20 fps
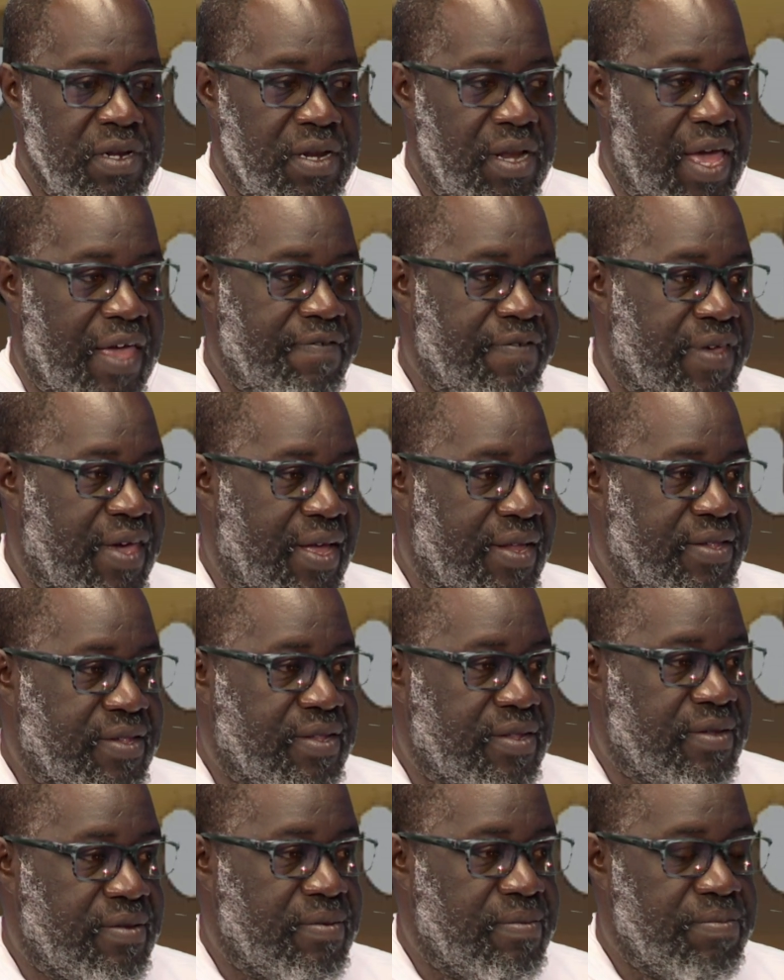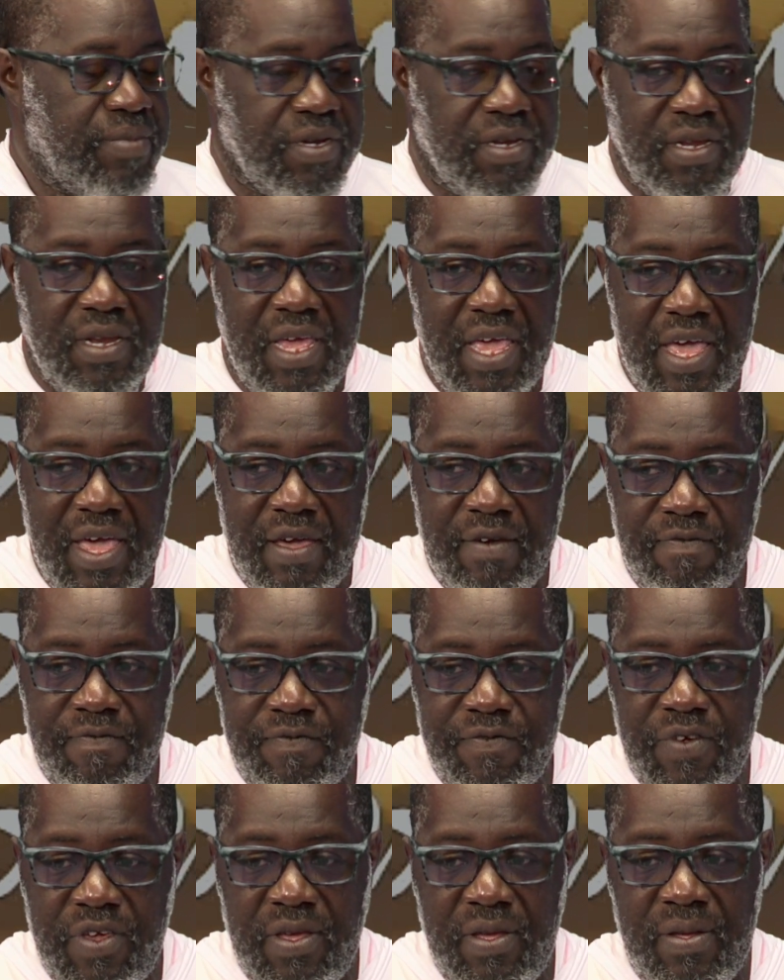the lifeguards, but in
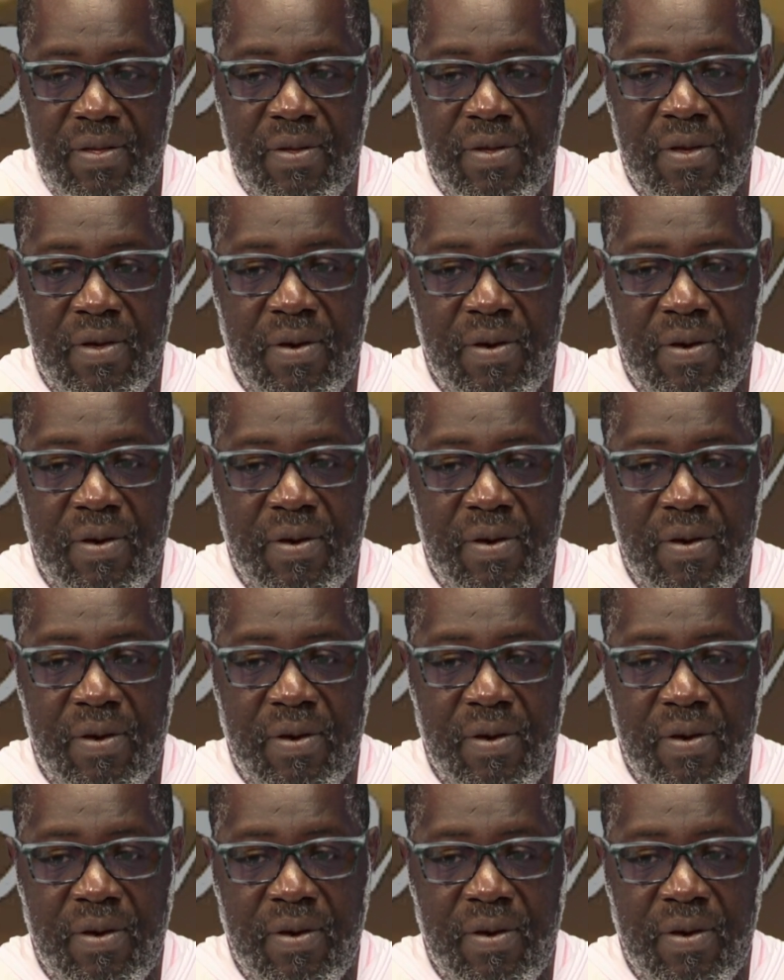every